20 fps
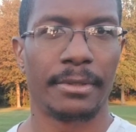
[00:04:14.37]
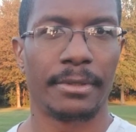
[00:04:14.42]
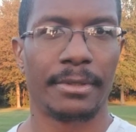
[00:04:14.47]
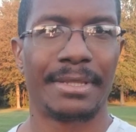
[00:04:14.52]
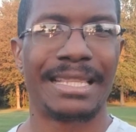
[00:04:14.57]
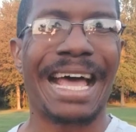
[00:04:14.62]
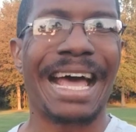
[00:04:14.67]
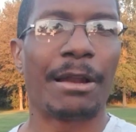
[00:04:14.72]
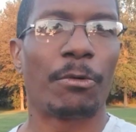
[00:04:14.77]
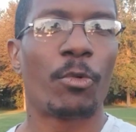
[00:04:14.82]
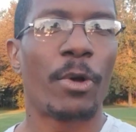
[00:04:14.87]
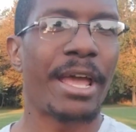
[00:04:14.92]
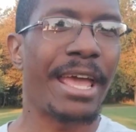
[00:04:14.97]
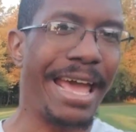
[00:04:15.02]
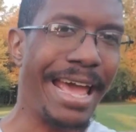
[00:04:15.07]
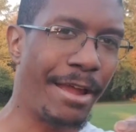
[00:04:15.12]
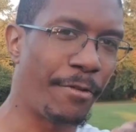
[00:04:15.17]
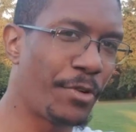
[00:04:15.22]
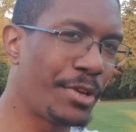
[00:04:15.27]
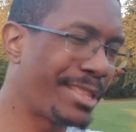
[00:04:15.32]
That way,
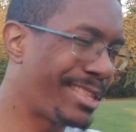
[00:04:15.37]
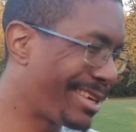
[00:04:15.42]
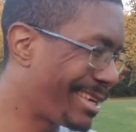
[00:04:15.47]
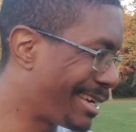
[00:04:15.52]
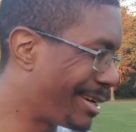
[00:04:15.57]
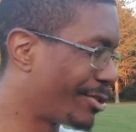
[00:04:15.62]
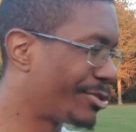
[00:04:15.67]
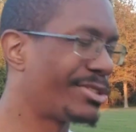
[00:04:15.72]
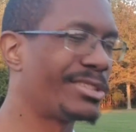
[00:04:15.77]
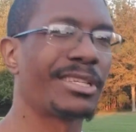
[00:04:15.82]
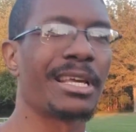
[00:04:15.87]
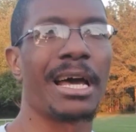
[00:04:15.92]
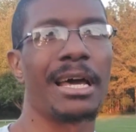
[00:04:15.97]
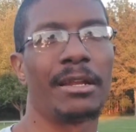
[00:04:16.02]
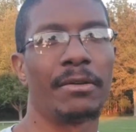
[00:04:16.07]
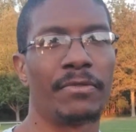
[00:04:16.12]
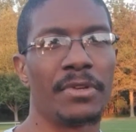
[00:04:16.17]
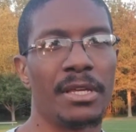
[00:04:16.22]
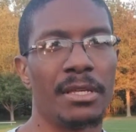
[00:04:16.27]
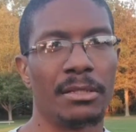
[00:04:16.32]
everything else is kind
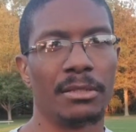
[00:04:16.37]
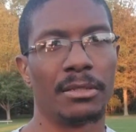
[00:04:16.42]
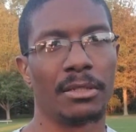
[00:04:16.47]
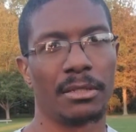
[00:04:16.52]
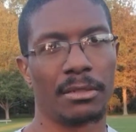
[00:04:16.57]
of easy.